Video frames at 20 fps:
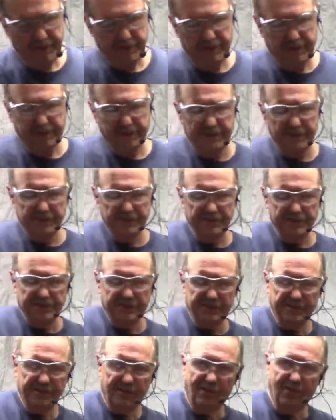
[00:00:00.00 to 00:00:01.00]

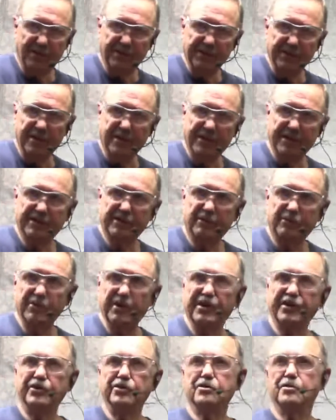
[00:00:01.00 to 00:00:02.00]
Because unlike a
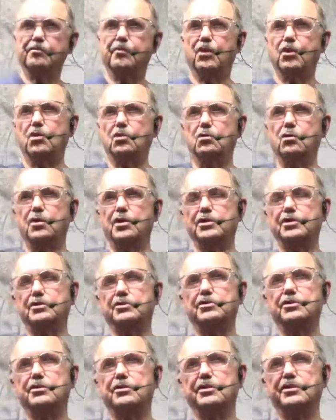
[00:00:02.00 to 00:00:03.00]
regular bowl where you're
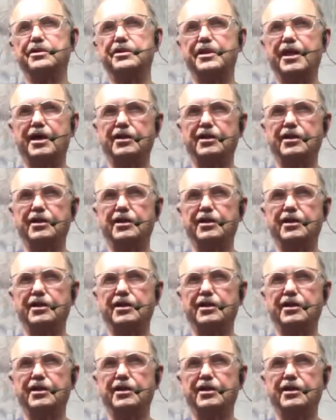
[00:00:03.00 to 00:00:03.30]
turning the